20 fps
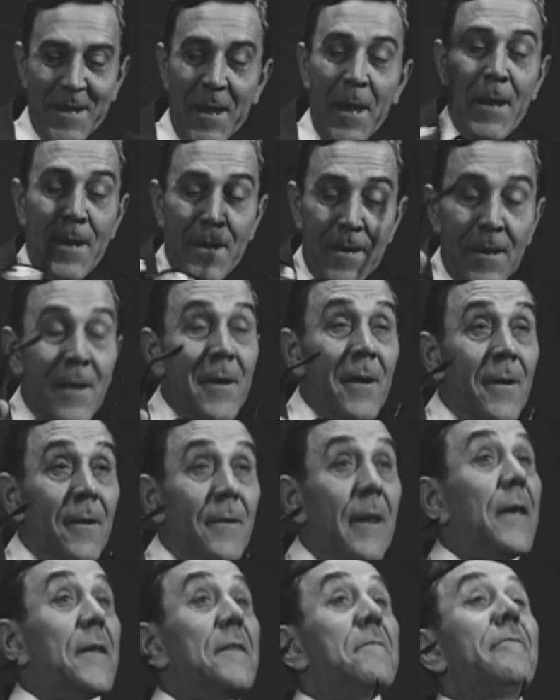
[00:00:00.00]
So the
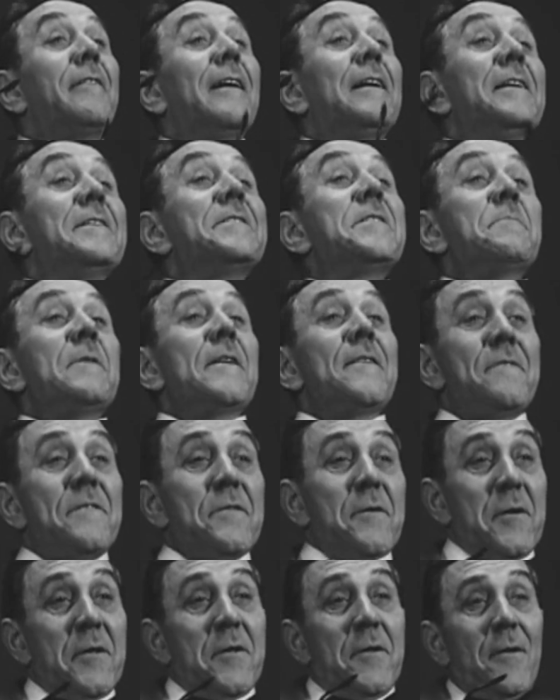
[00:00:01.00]
compromise that they come
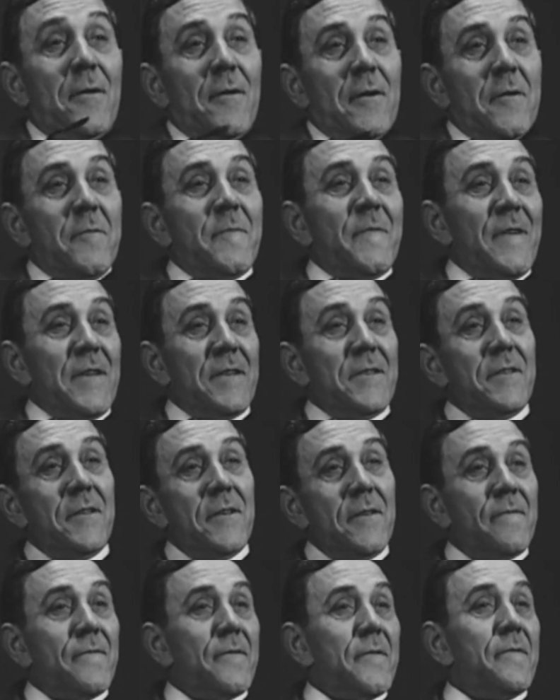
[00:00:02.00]
to is they
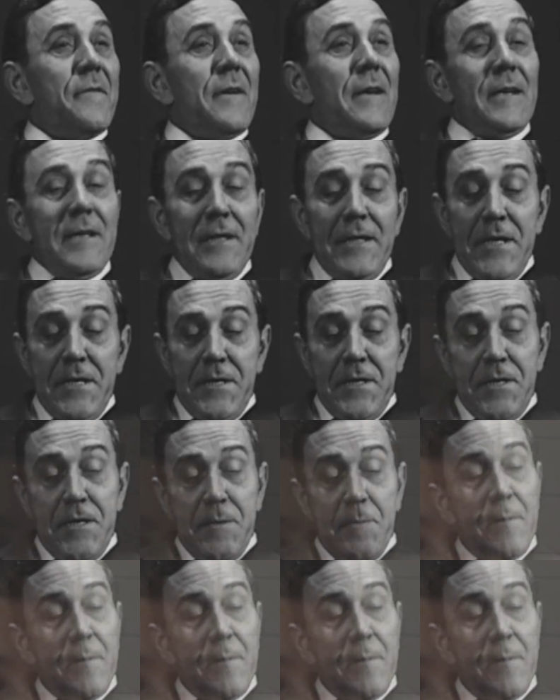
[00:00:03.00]
basically have to